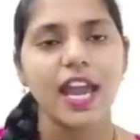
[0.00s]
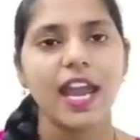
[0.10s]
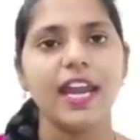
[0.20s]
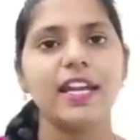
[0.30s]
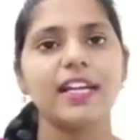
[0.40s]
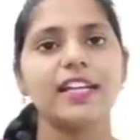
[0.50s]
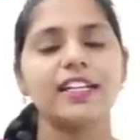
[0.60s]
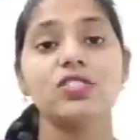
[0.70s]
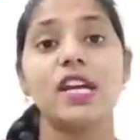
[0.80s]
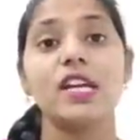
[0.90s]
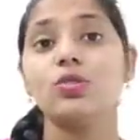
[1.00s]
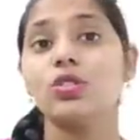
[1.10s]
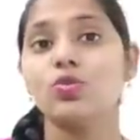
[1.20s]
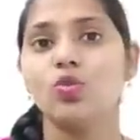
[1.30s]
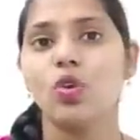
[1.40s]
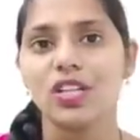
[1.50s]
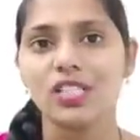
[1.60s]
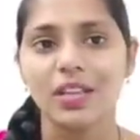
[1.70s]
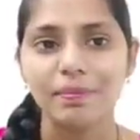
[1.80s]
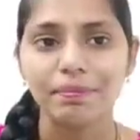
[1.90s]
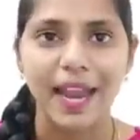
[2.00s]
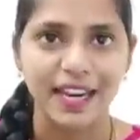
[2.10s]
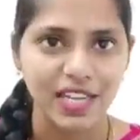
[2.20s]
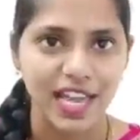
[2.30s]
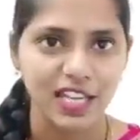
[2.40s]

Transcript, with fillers: and let us try to see what is the impact